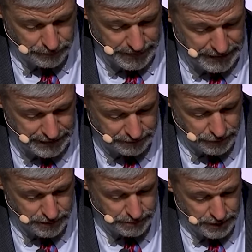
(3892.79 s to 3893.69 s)
reading of
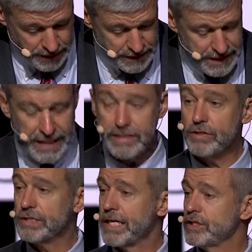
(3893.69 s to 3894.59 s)
Scripture, to
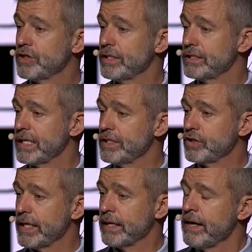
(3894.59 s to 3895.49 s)
exhortation and
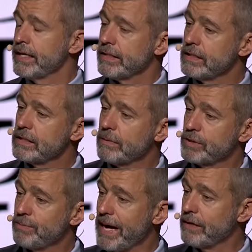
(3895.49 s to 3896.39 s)
teaching. Now, this
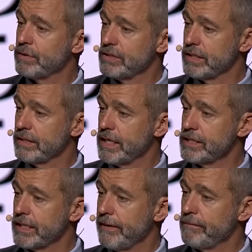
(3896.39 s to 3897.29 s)
seems backwards here,
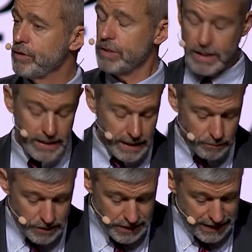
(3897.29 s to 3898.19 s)
doesn't it? You would think he
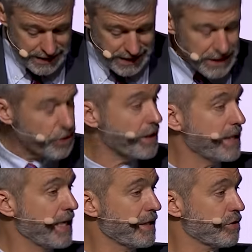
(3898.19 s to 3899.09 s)
would say
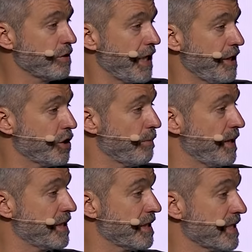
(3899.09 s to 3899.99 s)
teaching and exhortation,
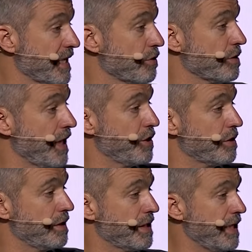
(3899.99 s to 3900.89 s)
but he says
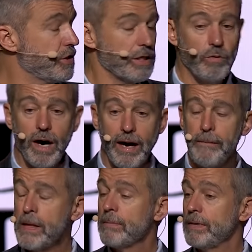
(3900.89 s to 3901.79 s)
exhortation and teaching. Why?
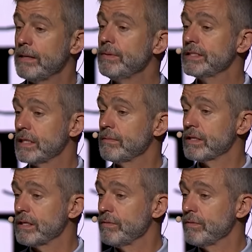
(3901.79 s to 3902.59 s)
Maybe Timothy